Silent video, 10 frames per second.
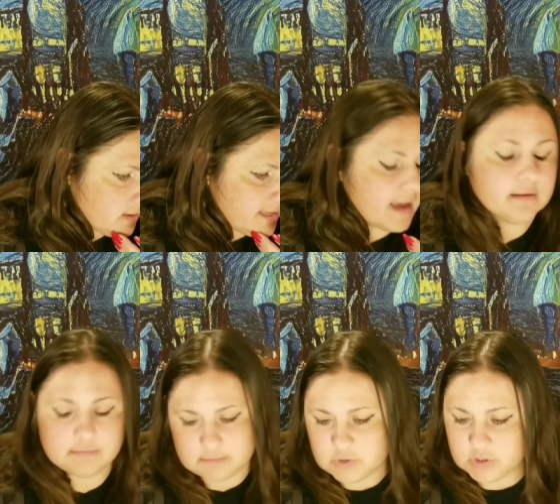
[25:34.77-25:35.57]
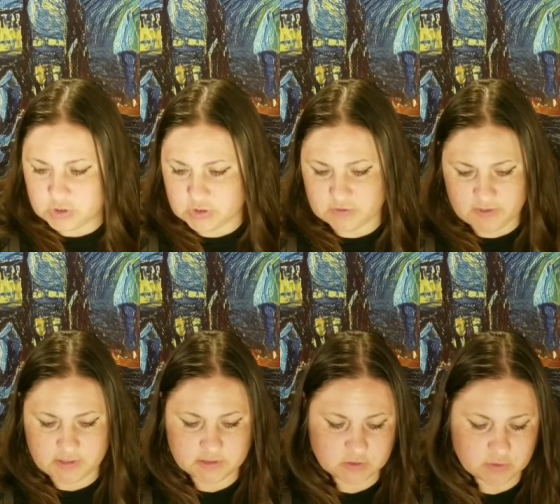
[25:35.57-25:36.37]
Yeah, the Church of
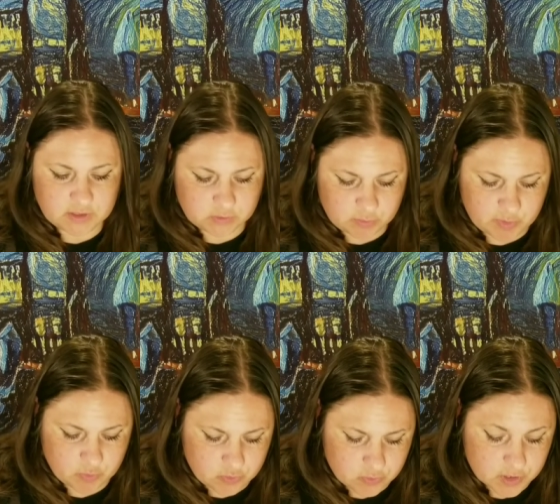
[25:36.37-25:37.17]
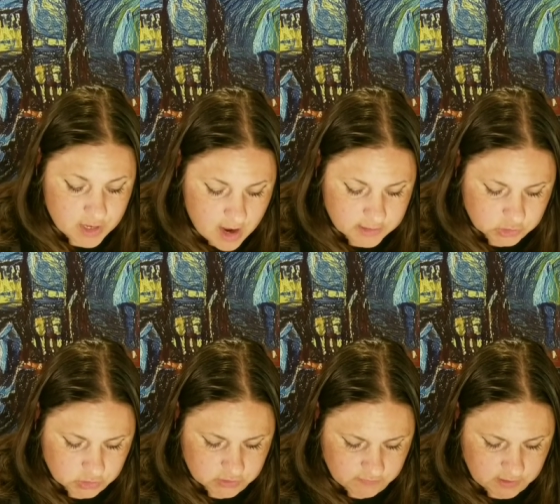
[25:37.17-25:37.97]
England. So these were people who were not
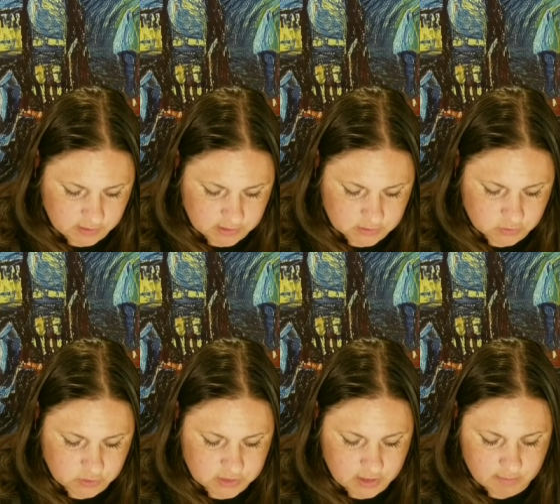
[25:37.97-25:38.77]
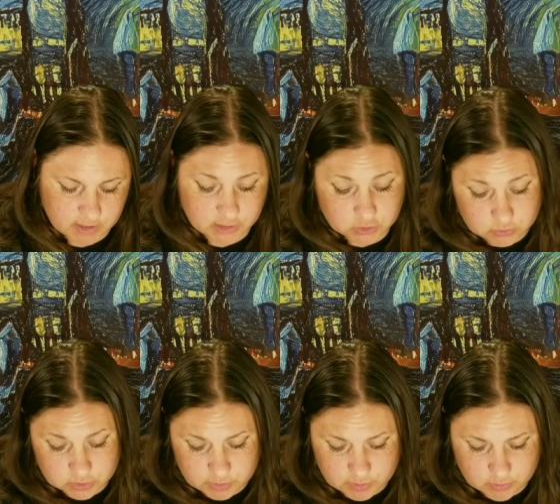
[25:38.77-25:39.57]
Church of England. So you're talking about like
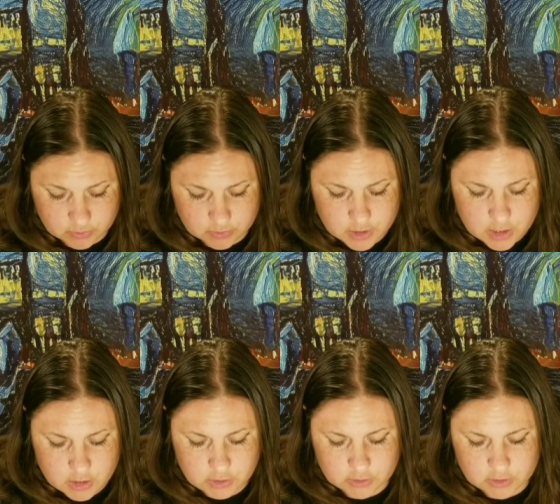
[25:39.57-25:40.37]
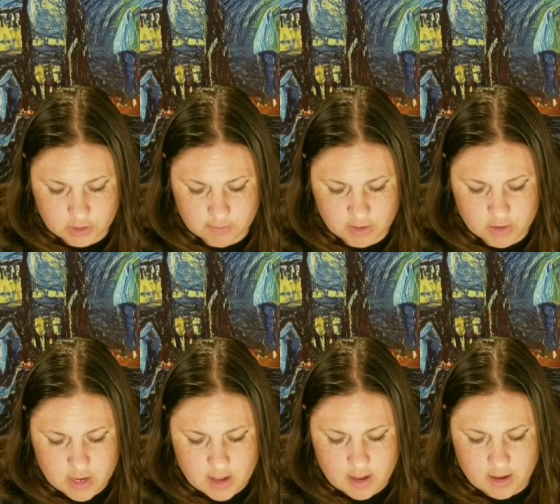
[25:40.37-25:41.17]
Jewish people, you're talking about
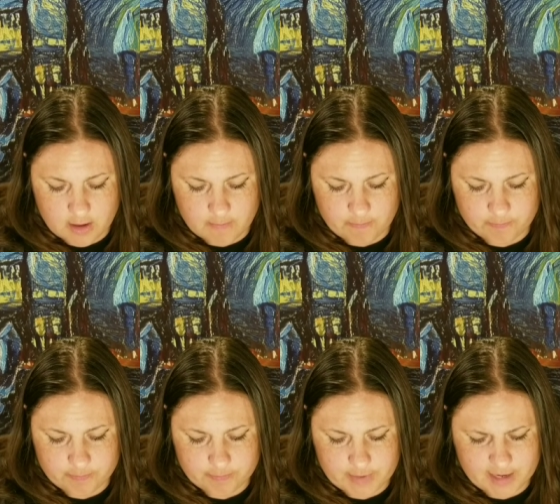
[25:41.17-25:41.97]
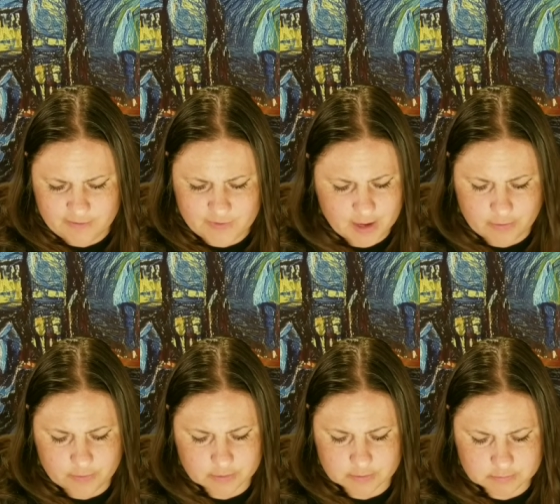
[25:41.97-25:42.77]
um, any of the
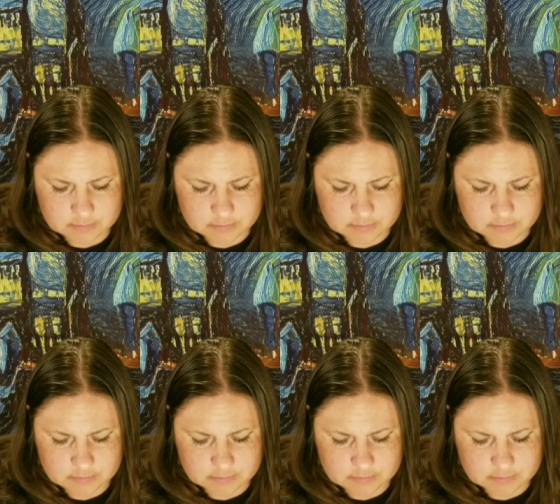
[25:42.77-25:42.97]
other,